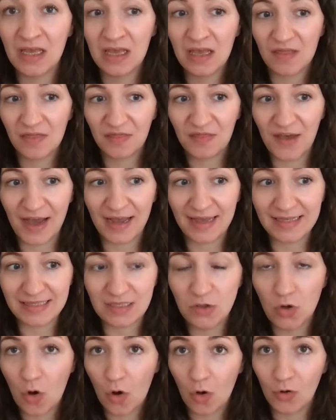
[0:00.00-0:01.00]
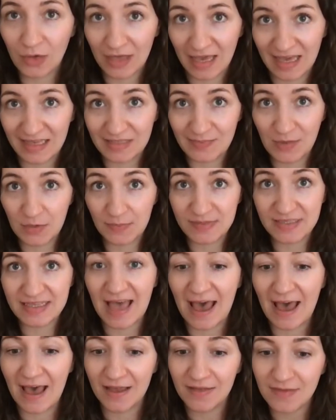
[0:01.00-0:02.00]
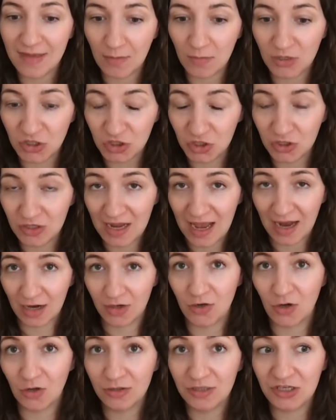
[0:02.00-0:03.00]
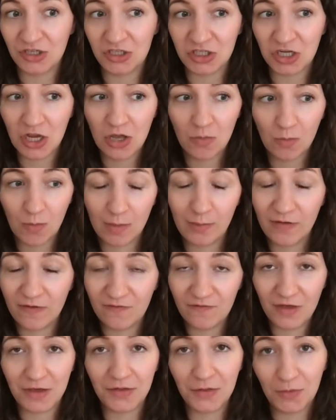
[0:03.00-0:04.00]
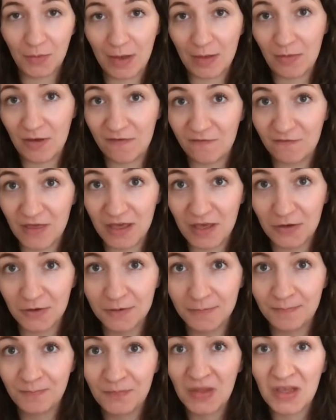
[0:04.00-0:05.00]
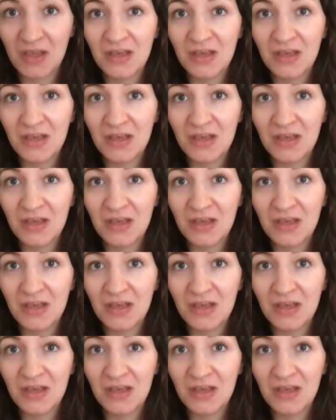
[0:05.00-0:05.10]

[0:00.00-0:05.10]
that it's not okay to be upset and that we shouldn't acknowledge when we feel the way we feel.